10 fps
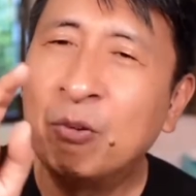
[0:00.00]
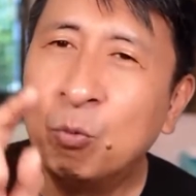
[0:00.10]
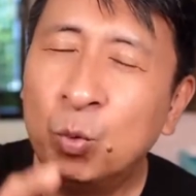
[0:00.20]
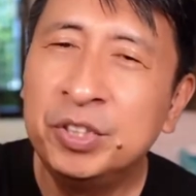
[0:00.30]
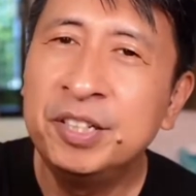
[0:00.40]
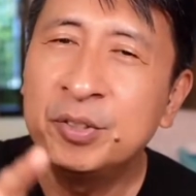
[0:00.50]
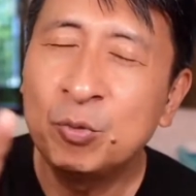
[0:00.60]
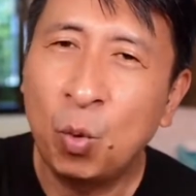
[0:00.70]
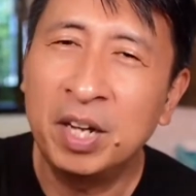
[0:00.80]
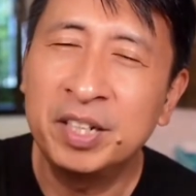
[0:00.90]
I
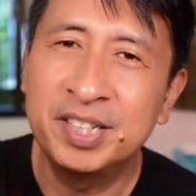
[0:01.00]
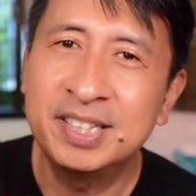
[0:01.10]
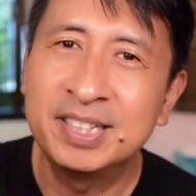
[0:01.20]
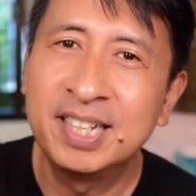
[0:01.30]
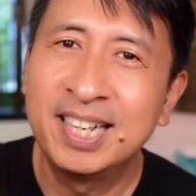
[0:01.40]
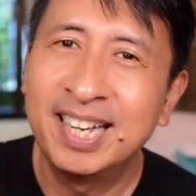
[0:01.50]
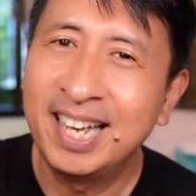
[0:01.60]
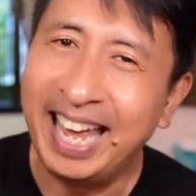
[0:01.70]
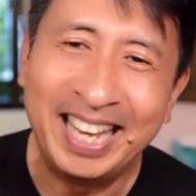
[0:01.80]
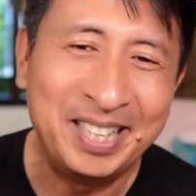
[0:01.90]
wouldn't want it
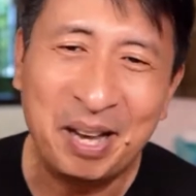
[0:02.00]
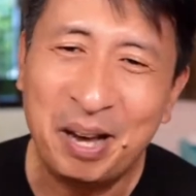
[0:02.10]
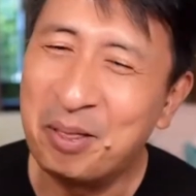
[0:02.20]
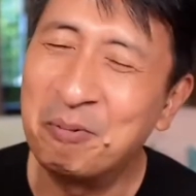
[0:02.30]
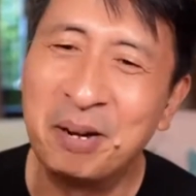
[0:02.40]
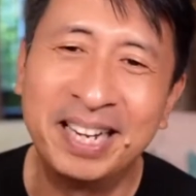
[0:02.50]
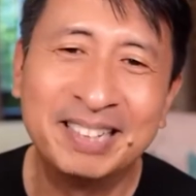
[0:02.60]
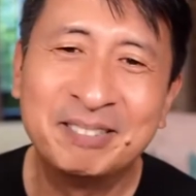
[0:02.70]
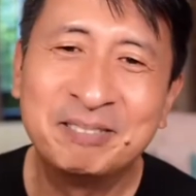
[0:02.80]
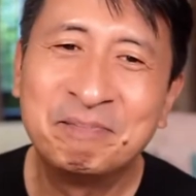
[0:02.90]
any other way.